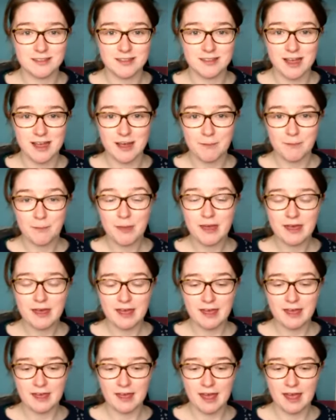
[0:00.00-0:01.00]
that
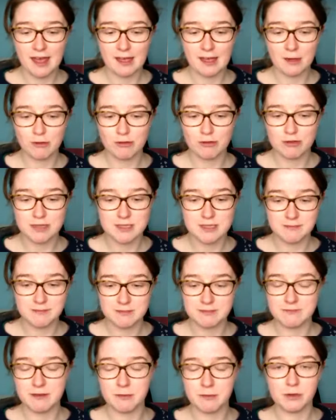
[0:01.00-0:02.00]
picking a
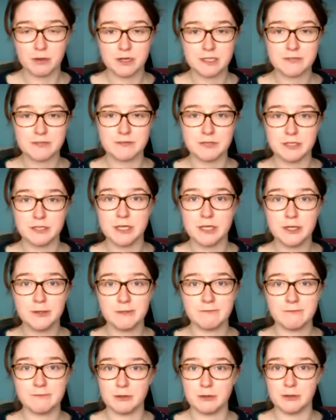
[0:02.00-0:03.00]
contraceptive that works for you
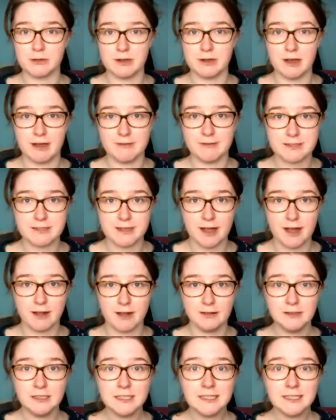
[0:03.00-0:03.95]
and for your lifestyle